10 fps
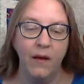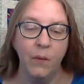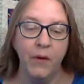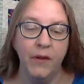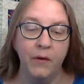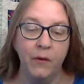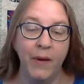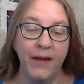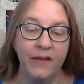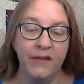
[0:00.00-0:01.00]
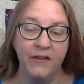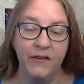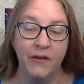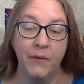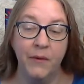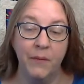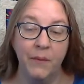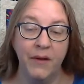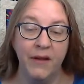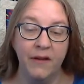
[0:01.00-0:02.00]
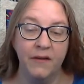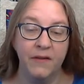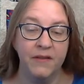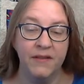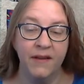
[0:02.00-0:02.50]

with whom I continued three years